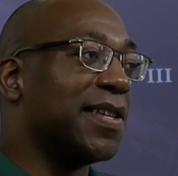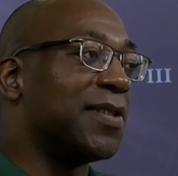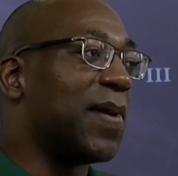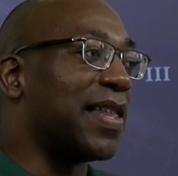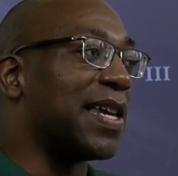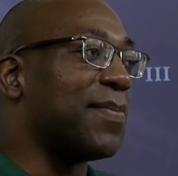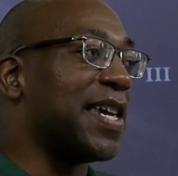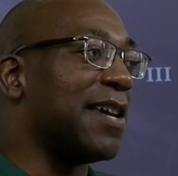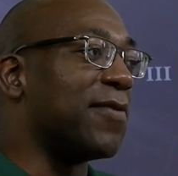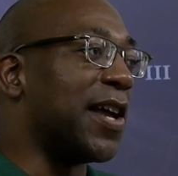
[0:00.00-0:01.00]
spelling
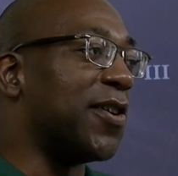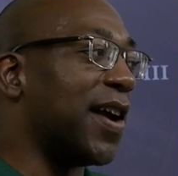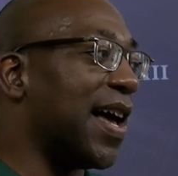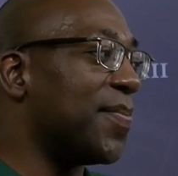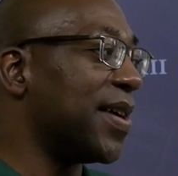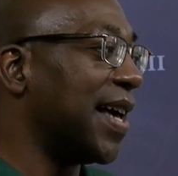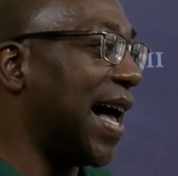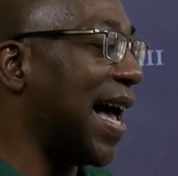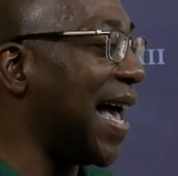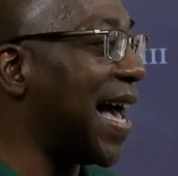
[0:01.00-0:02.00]
bee runner-up,
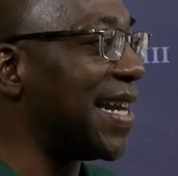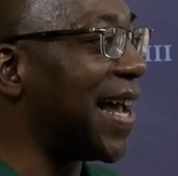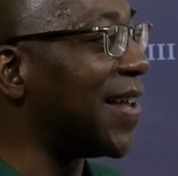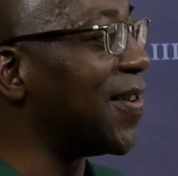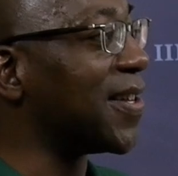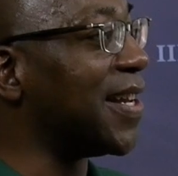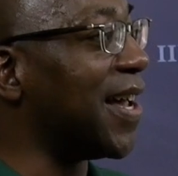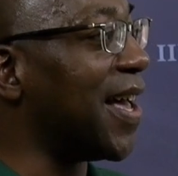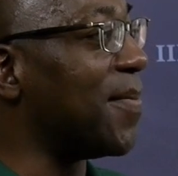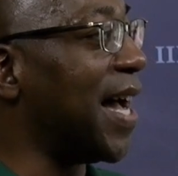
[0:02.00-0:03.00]
I had not looked it up.